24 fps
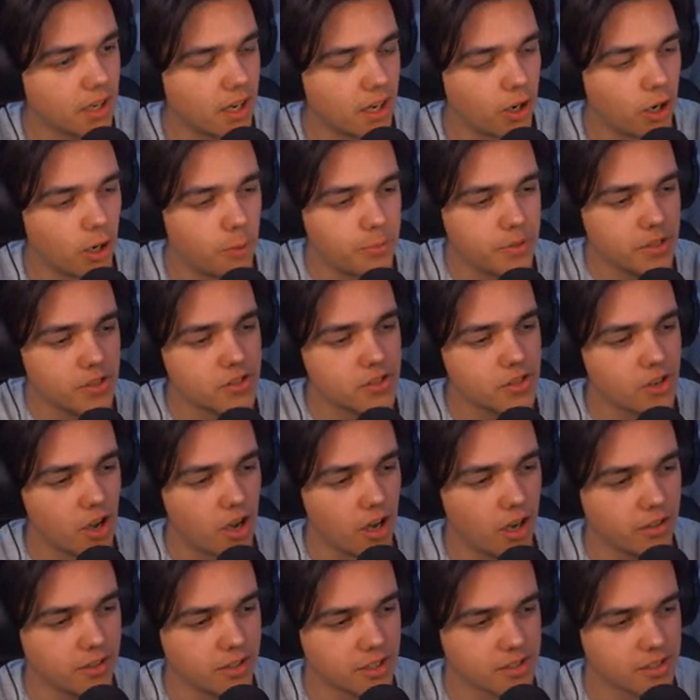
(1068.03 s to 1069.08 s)
I hope this
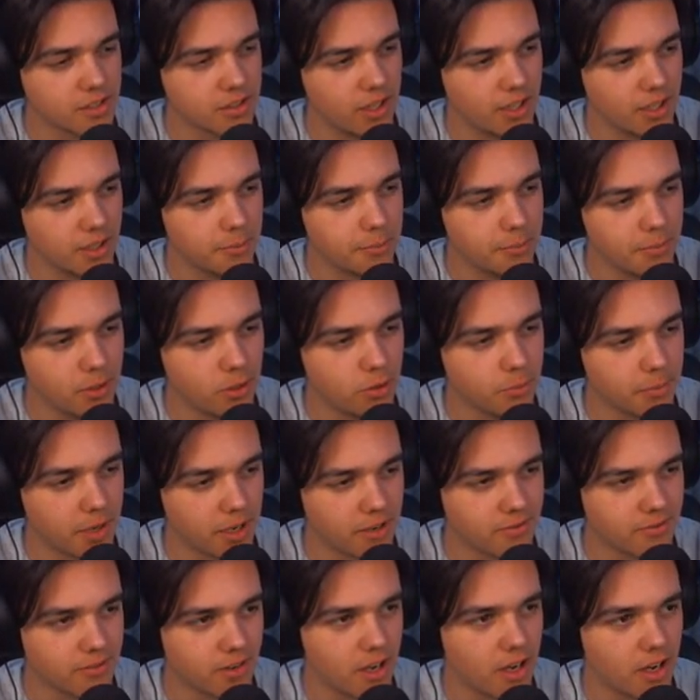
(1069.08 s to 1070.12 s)
song doesn't like mute
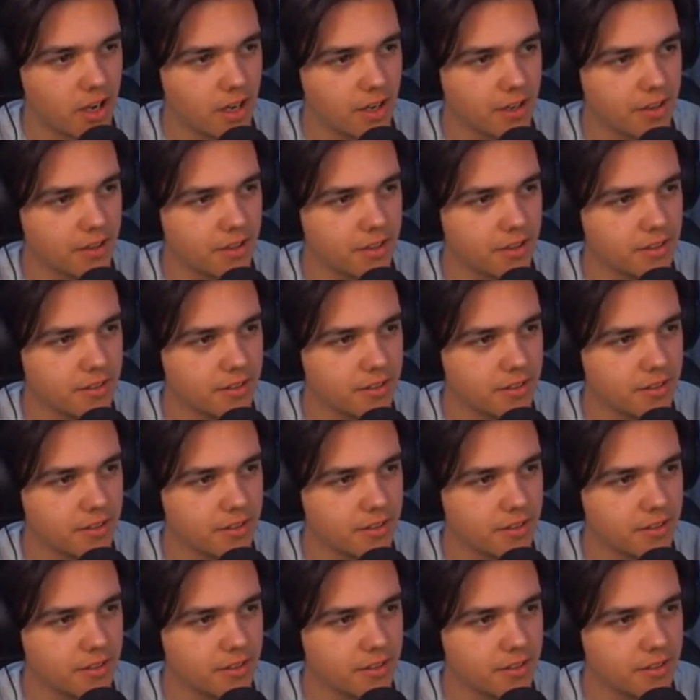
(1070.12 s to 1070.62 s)
my VOD.